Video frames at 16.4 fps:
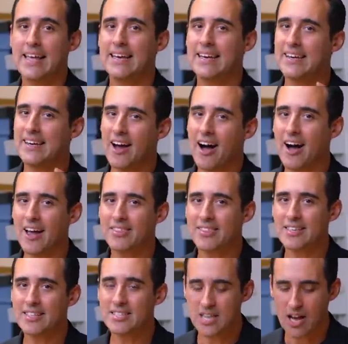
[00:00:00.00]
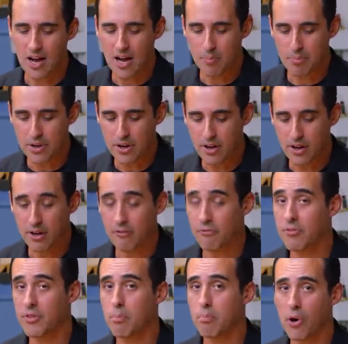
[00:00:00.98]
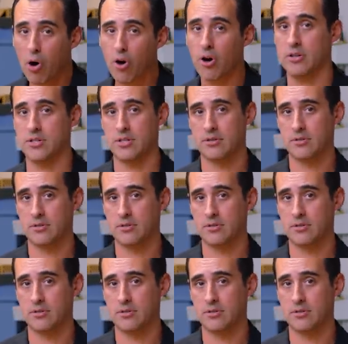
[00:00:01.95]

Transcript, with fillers: not the top of the part.